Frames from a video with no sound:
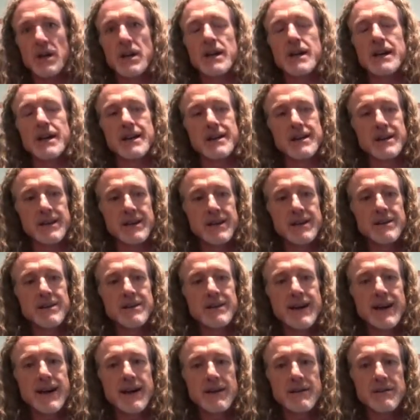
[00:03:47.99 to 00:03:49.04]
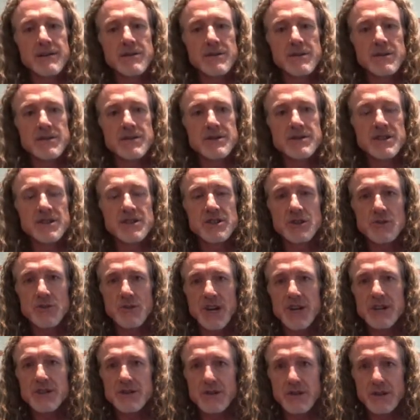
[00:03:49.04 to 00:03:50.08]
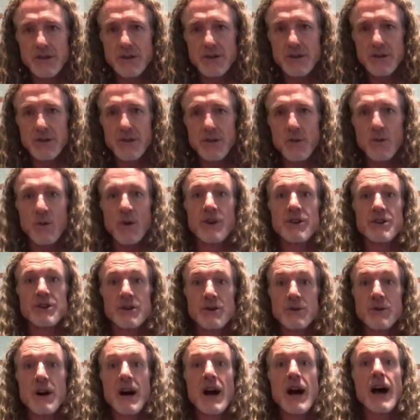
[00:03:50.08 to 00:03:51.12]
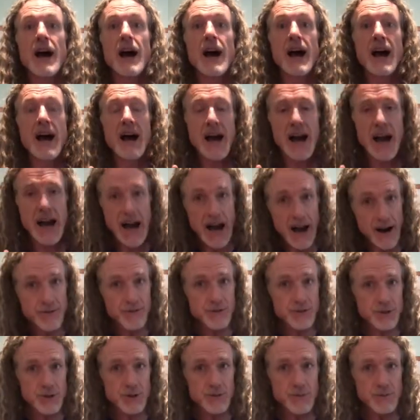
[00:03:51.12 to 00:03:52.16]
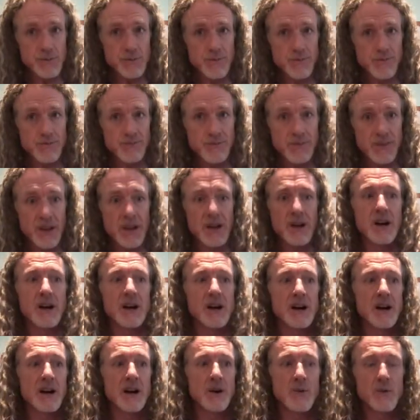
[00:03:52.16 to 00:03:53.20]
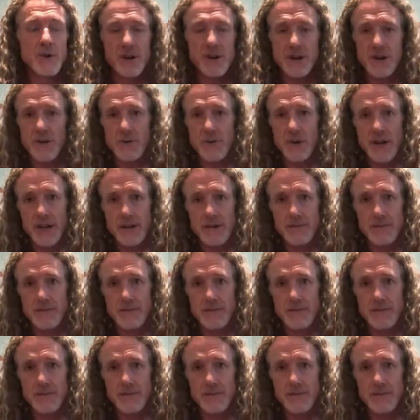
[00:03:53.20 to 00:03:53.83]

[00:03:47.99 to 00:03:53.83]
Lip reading: And in that situation where you have to, I want you to win.